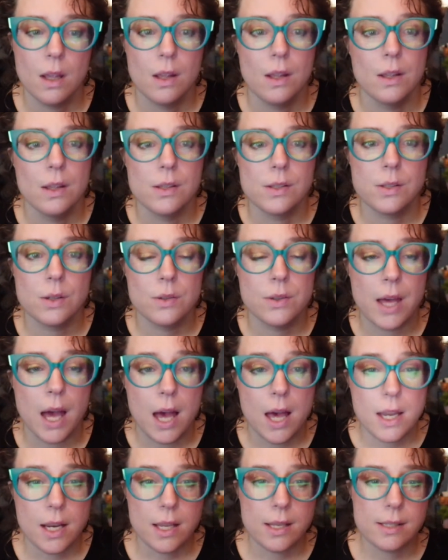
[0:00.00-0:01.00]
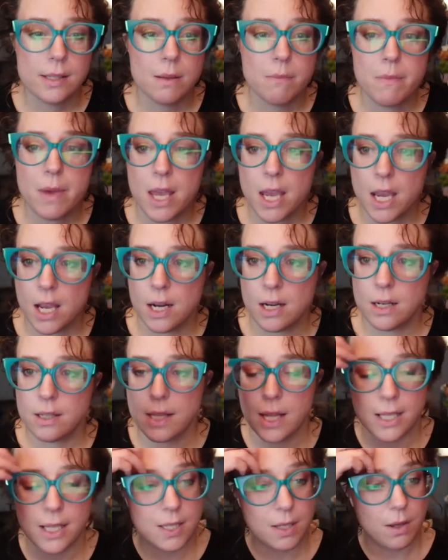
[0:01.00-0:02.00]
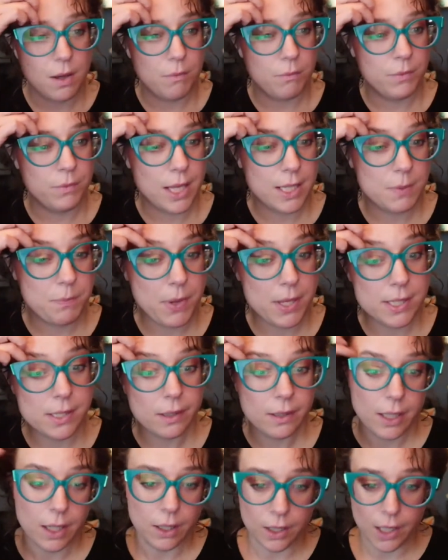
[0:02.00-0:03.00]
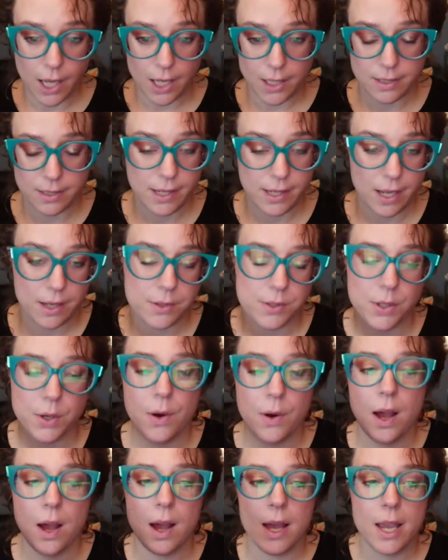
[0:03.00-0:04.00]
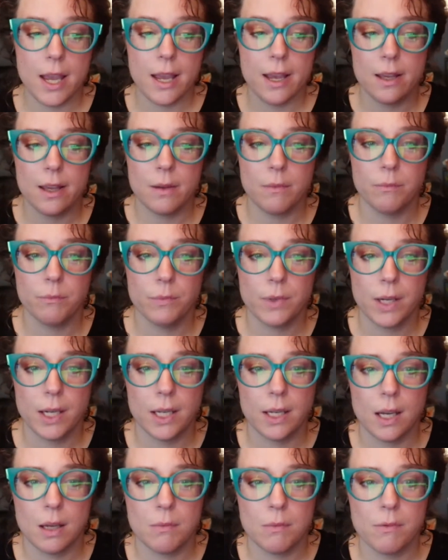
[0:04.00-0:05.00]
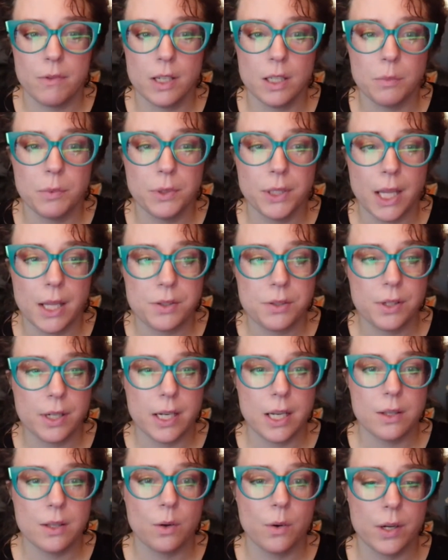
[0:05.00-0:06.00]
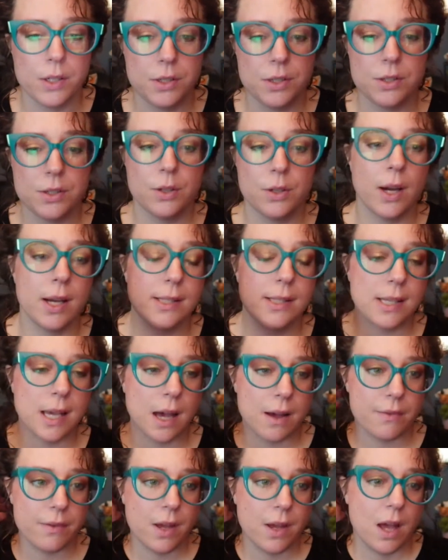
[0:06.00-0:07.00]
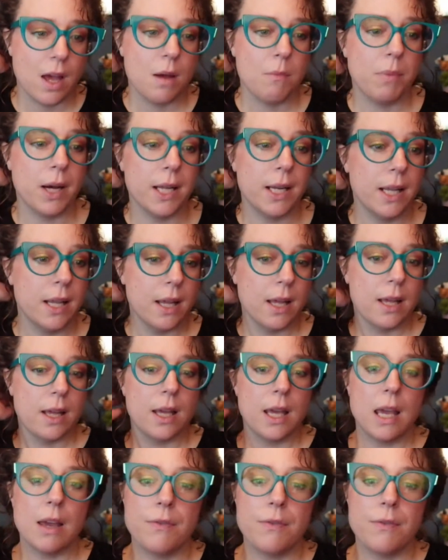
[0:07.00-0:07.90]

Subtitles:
So that is that's basically all I had to say. So I'm available to answer any other questions you guys have, but if